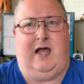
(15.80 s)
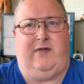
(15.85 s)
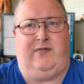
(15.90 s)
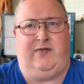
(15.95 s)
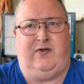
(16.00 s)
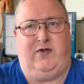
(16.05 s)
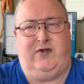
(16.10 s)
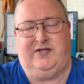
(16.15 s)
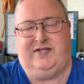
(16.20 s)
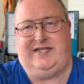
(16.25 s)

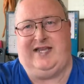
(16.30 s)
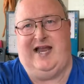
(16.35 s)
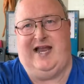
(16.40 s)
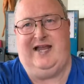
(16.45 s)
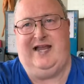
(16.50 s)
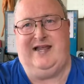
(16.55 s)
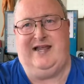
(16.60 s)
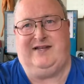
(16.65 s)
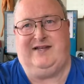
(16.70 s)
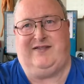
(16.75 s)

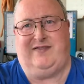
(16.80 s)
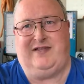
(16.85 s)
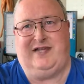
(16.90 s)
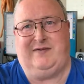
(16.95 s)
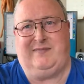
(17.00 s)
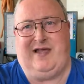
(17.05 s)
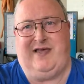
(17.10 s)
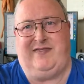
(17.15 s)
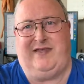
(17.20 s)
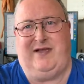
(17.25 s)
Thursday, I had to think
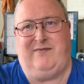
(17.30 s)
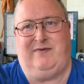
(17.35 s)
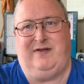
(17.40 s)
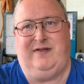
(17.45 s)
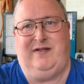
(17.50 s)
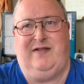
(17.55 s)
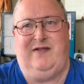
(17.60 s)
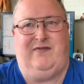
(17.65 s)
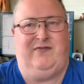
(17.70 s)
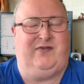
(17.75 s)
about that one.
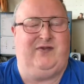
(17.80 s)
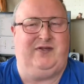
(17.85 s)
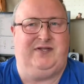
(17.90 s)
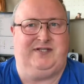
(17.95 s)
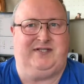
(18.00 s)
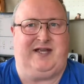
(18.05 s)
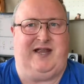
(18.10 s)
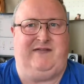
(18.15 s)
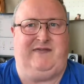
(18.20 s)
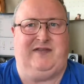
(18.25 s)

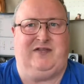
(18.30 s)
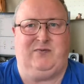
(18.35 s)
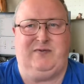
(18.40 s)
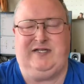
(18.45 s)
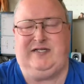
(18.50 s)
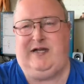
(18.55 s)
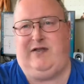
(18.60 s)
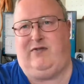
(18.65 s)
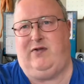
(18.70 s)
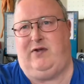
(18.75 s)
Thursday the
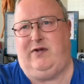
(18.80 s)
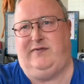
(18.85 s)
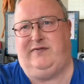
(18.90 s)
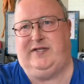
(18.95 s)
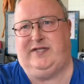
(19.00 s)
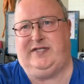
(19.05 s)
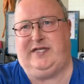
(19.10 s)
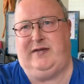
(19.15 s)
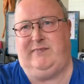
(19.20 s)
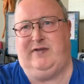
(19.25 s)
23rd of
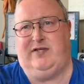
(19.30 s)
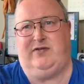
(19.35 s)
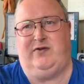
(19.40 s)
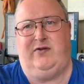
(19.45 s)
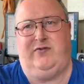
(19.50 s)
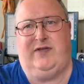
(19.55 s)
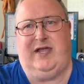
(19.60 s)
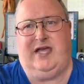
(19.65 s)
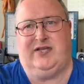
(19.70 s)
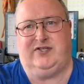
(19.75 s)
December
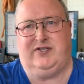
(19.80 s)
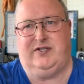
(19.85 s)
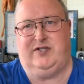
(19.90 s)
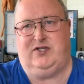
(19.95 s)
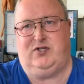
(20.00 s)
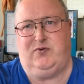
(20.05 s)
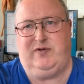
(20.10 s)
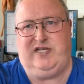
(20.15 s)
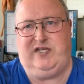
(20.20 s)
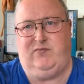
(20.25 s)

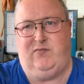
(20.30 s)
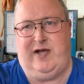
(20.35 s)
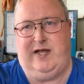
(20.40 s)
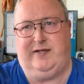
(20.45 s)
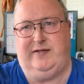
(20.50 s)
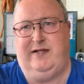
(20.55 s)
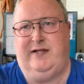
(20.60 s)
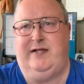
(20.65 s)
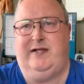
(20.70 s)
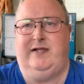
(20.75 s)

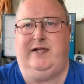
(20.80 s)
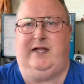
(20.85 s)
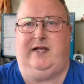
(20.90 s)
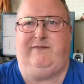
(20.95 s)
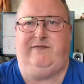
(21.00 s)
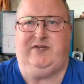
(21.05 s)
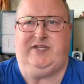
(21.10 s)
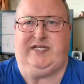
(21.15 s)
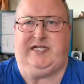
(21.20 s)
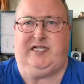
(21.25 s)
2021. And
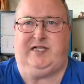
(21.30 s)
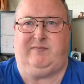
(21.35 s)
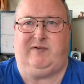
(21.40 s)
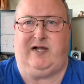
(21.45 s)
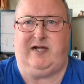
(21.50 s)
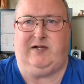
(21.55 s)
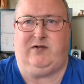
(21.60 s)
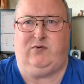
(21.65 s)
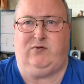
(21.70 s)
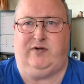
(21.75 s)
if you
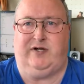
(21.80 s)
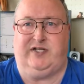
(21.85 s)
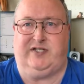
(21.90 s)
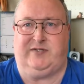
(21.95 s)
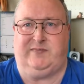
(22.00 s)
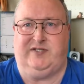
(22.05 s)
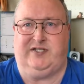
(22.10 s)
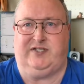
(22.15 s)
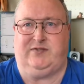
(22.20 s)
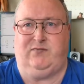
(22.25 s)
celebrate
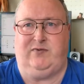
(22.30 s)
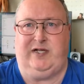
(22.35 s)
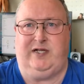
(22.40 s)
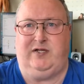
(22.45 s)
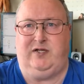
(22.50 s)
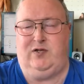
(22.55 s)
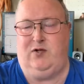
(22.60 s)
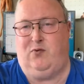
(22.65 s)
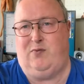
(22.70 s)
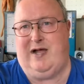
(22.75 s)
Christmas where
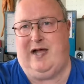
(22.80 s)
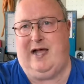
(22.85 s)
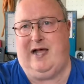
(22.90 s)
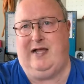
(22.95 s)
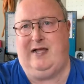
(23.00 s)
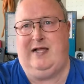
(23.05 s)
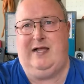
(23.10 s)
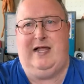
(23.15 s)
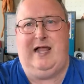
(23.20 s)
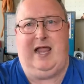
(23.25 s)
you are,
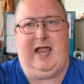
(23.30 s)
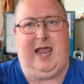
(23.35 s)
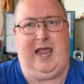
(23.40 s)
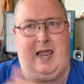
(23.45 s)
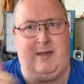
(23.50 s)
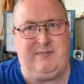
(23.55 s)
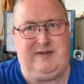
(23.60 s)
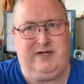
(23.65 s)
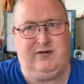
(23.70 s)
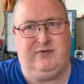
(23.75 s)

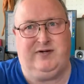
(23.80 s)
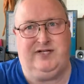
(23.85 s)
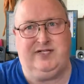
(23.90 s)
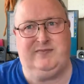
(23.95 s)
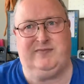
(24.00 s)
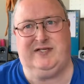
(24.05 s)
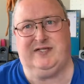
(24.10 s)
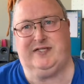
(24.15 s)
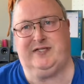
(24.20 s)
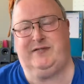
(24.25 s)
happy
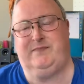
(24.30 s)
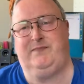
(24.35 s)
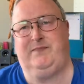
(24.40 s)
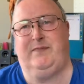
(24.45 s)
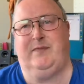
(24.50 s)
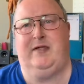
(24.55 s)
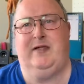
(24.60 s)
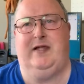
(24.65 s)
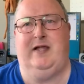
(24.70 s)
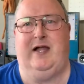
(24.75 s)
Christmas.
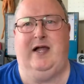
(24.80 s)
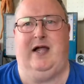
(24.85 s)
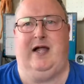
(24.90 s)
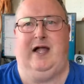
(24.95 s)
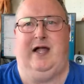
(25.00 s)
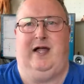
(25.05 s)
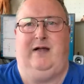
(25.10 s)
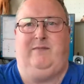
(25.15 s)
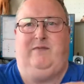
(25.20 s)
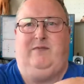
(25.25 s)

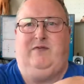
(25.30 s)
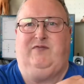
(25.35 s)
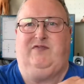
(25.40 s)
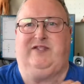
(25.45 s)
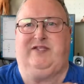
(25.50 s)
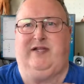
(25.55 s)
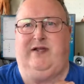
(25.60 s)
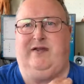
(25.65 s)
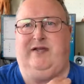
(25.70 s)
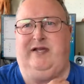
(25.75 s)

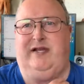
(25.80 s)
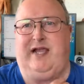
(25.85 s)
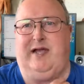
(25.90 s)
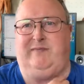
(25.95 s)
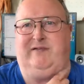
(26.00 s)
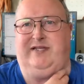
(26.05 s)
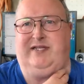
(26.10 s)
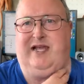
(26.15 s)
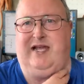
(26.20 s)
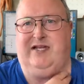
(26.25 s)
It's only a
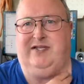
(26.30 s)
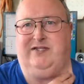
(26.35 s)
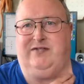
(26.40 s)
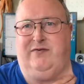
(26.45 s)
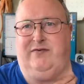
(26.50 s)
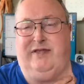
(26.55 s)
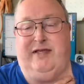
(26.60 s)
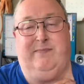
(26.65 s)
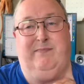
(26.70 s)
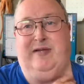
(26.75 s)
couple of days
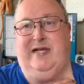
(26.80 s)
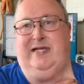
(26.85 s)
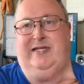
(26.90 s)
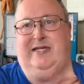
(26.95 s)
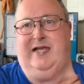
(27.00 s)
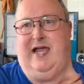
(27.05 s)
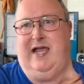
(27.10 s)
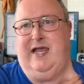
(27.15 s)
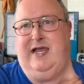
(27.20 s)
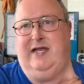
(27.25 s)
till the big
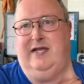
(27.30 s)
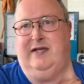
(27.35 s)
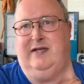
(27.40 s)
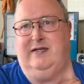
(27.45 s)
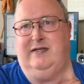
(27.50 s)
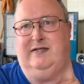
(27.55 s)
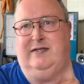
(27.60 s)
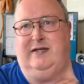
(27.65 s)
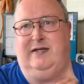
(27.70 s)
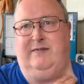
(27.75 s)
day,
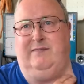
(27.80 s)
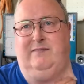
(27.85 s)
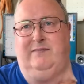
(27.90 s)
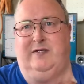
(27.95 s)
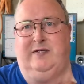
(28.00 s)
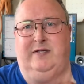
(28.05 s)
and